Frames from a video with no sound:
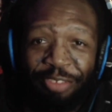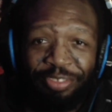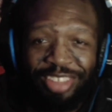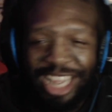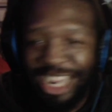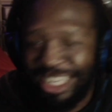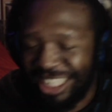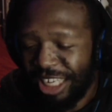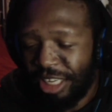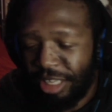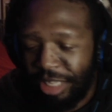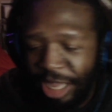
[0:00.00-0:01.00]
That
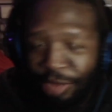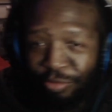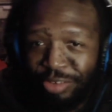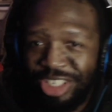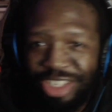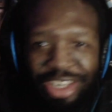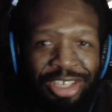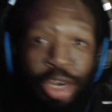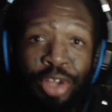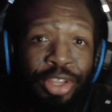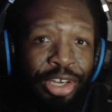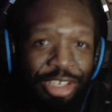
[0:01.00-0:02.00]
every song
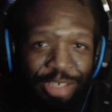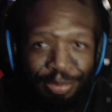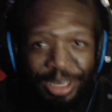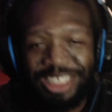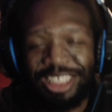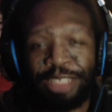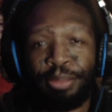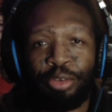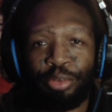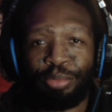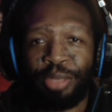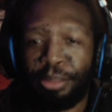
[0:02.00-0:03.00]
on there is basically
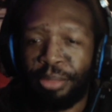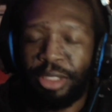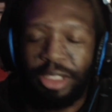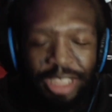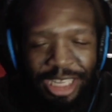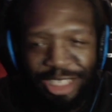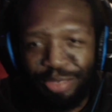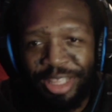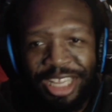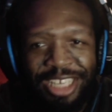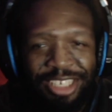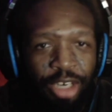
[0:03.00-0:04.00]
bedroom pop. That's what
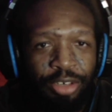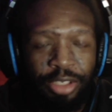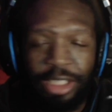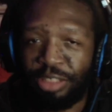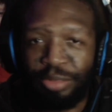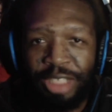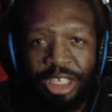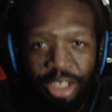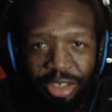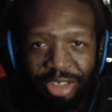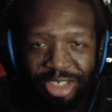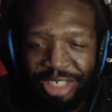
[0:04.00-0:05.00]
that sound. That's what that
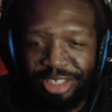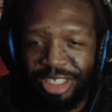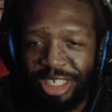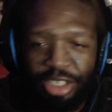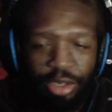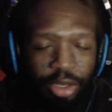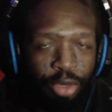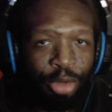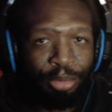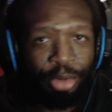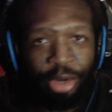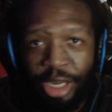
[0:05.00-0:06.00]
genre sounds like. So Chloe
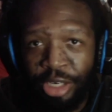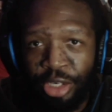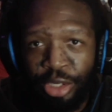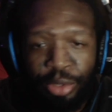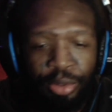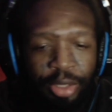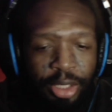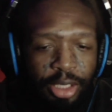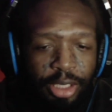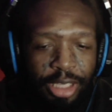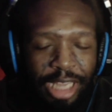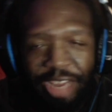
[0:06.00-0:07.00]
Marando,
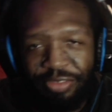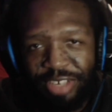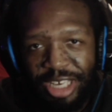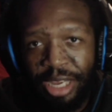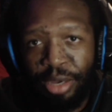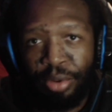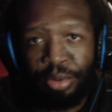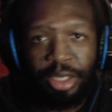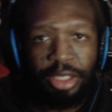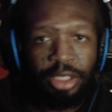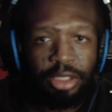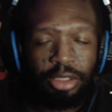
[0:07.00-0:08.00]
Cave Town,
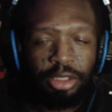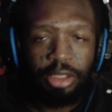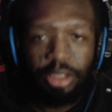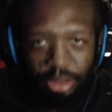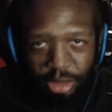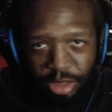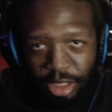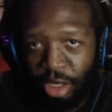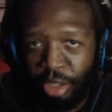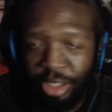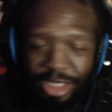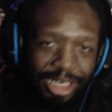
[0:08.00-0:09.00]

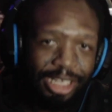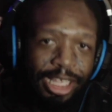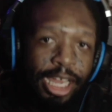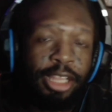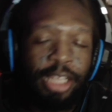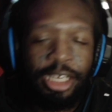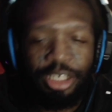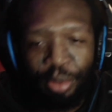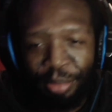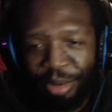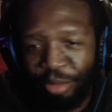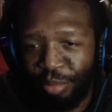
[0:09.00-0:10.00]
artists like that. That's what
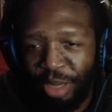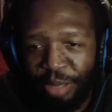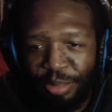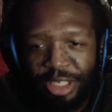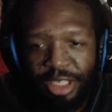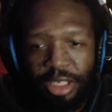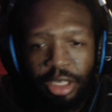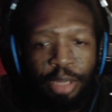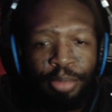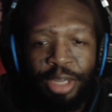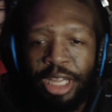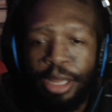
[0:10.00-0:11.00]
bedroom pop is.
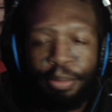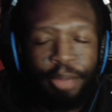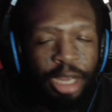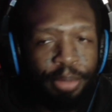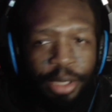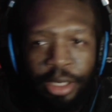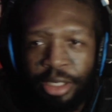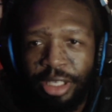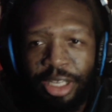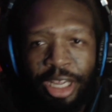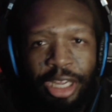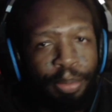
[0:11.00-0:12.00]
But yeah, pop punk
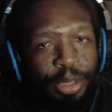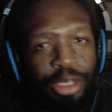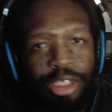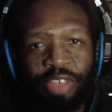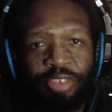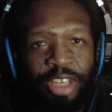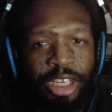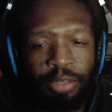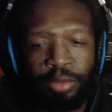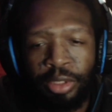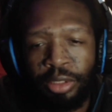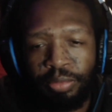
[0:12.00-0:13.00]
like Pierce the Veil.
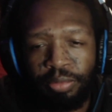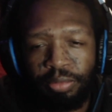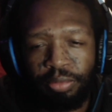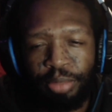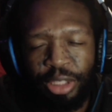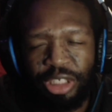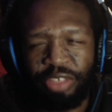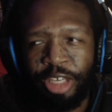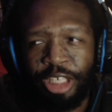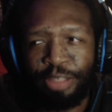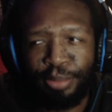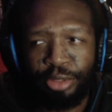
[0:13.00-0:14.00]
Well, Pierce the
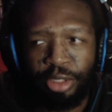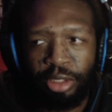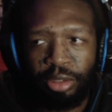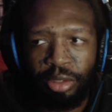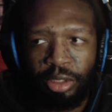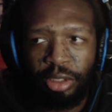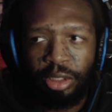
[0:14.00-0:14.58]
Veil is post-hardcore.